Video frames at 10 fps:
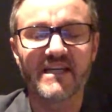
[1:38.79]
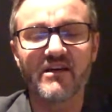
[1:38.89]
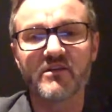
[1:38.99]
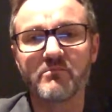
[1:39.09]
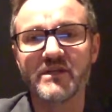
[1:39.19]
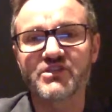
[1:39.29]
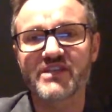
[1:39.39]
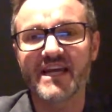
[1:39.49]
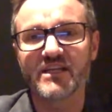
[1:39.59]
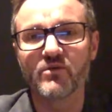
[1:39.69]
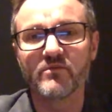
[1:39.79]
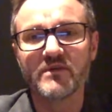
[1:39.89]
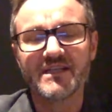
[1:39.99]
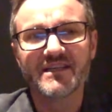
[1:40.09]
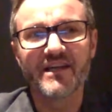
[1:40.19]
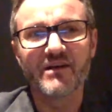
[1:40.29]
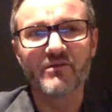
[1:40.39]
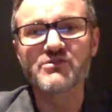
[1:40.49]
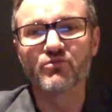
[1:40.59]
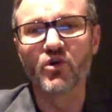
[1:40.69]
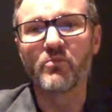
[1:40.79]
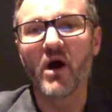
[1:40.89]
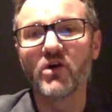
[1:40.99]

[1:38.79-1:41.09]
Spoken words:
And Mitch Sattner, that was a real